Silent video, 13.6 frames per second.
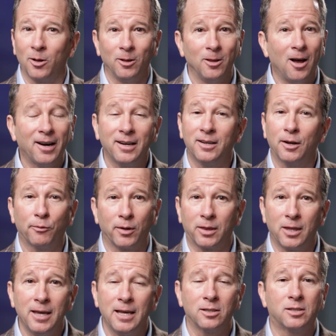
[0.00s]
are a lot of different
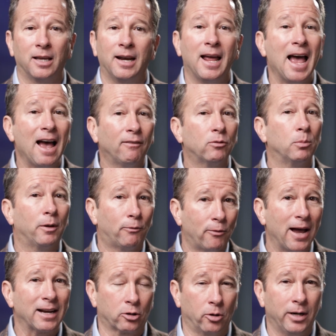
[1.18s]
things that have to be
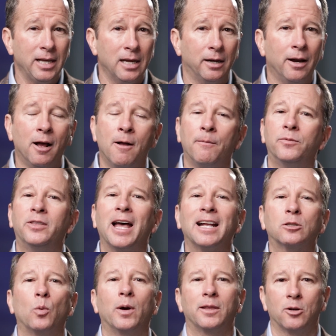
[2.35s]
factored in.
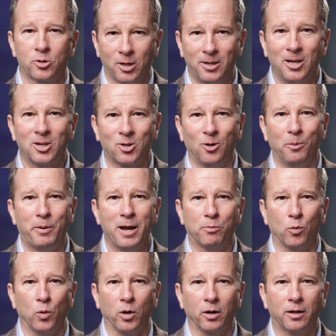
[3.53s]
That's why there's additional
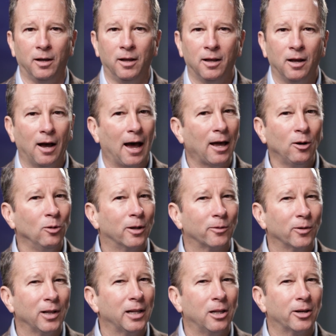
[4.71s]
paperwork. I don't
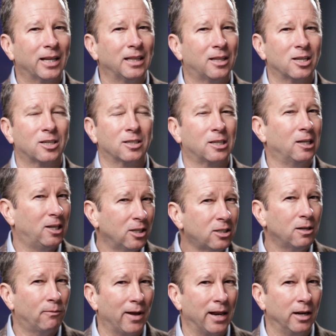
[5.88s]
really look at this as a
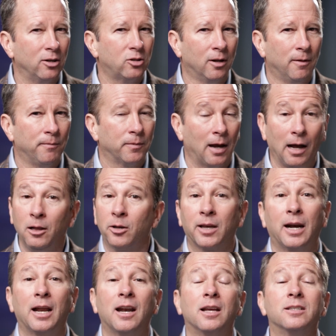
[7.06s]
disadvantage. I look
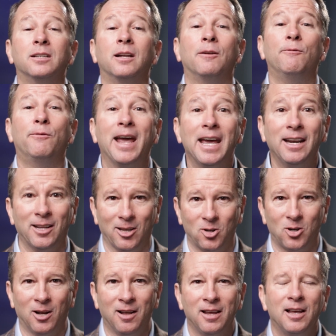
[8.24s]
at it as an
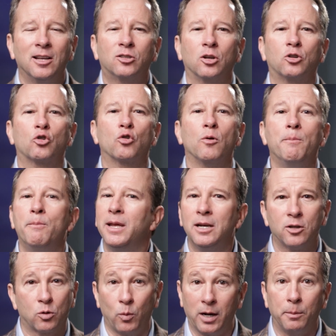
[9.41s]
advantage. It's a
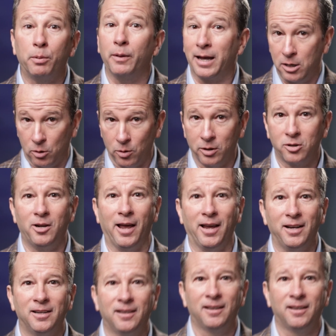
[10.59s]
tremendous way to plan your estate.